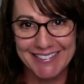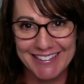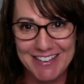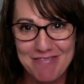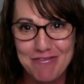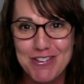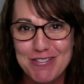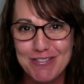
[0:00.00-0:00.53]

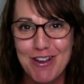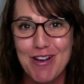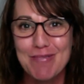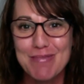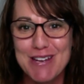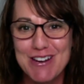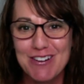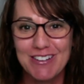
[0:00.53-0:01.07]
If you know
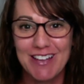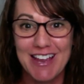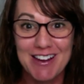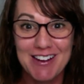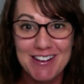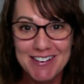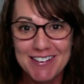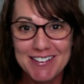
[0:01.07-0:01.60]
me, you're like,
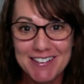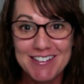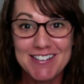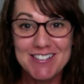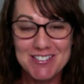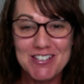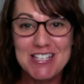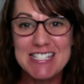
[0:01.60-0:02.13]

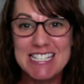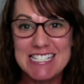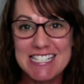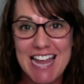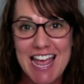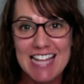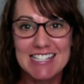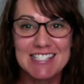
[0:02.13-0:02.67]
she's
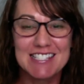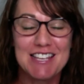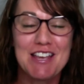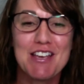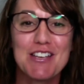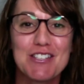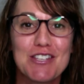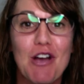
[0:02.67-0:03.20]
intense.
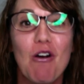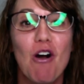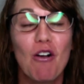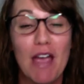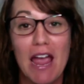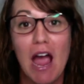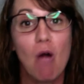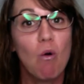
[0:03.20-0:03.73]
So,
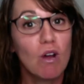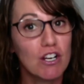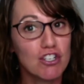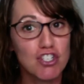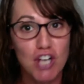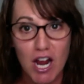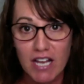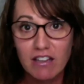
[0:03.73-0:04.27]
okay, I want to
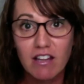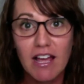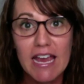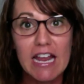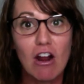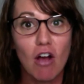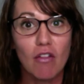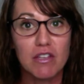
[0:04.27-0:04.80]
shine
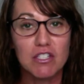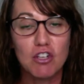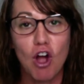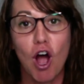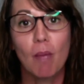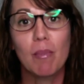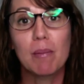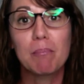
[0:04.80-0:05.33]
light on this
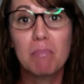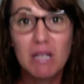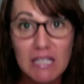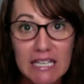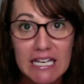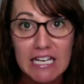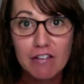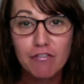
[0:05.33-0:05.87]
common
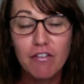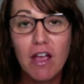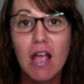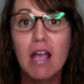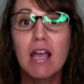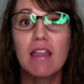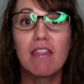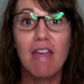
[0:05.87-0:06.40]
belief
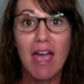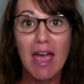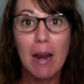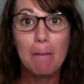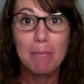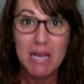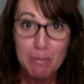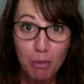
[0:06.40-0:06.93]

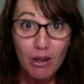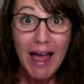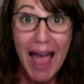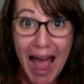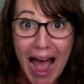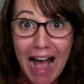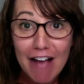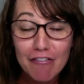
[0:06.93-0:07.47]
that people
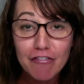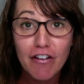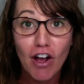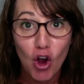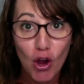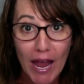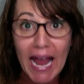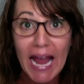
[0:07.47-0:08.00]
have,
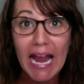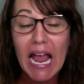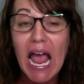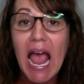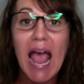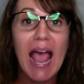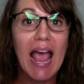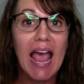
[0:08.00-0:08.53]
okay?
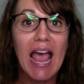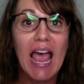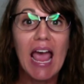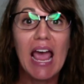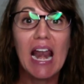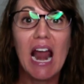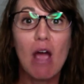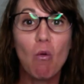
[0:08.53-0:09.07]

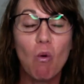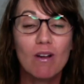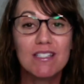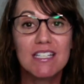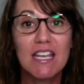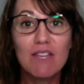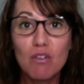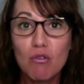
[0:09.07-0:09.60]
And I want to
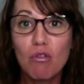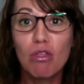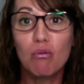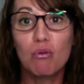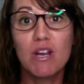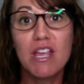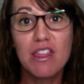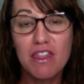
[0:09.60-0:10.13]
give you
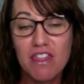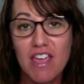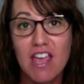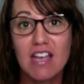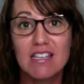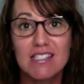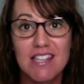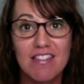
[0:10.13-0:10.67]
3
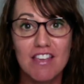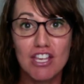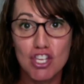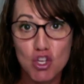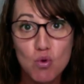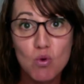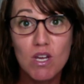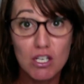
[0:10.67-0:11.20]
things that
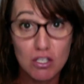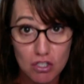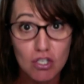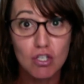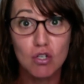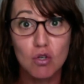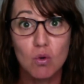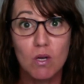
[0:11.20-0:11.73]
you can
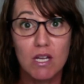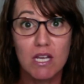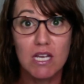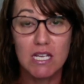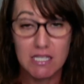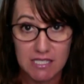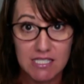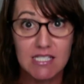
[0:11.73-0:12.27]
do
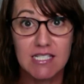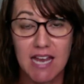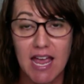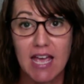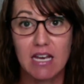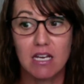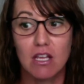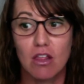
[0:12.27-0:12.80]

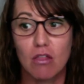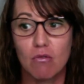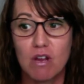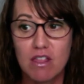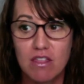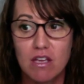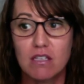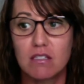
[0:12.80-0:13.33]
instead. 3
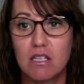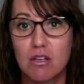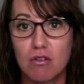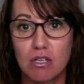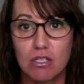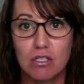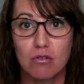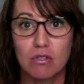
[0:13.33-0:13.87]
things that you
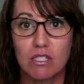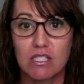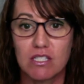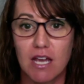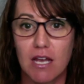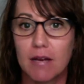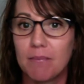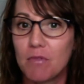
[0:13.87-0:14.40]
can do
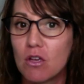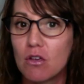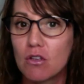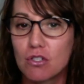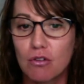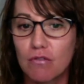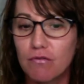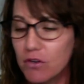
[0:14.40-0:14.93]
instead.
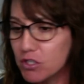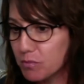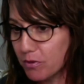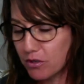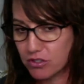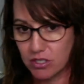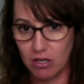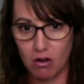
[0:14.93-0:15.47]
So the first
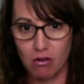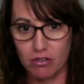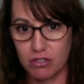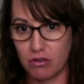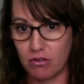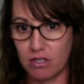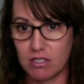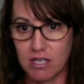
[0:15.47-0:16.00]
person
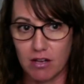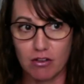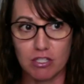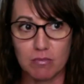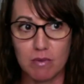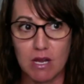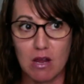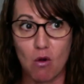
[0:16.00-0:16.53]
also that tells
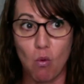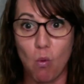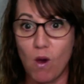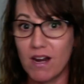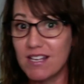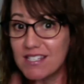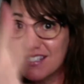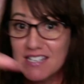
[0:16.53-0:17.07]
me
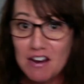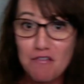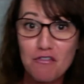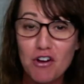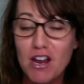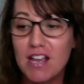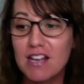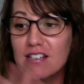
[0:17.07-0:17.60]
what is
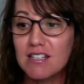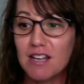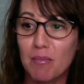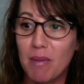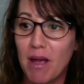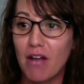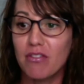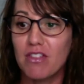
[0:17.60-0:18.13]
different
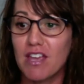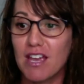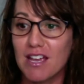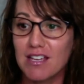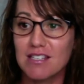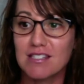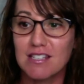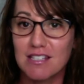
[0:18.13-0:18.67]
about
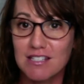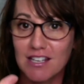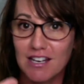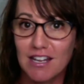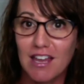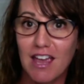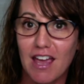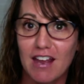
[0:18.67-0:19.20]
this is
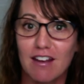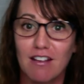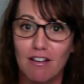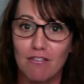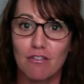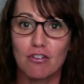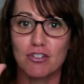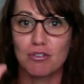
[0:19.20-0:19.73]
going to get
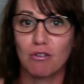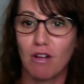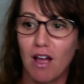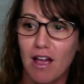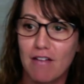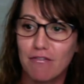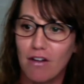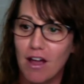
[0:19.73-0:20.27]
a virtual
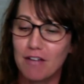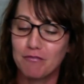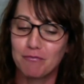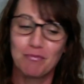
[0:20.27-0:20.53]
high five.